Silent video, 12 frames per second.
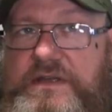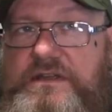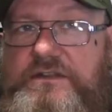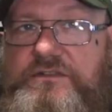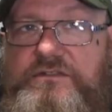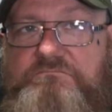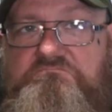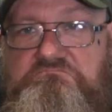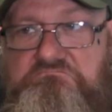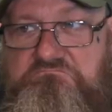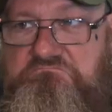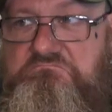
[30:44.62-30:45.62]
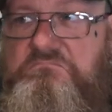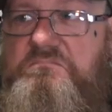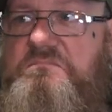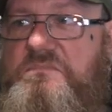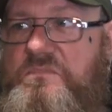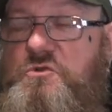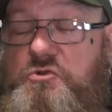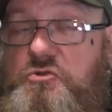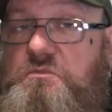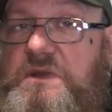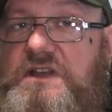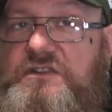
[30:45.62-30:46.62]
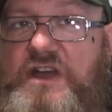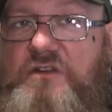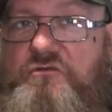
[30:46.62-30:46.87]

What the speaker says: beers, good beers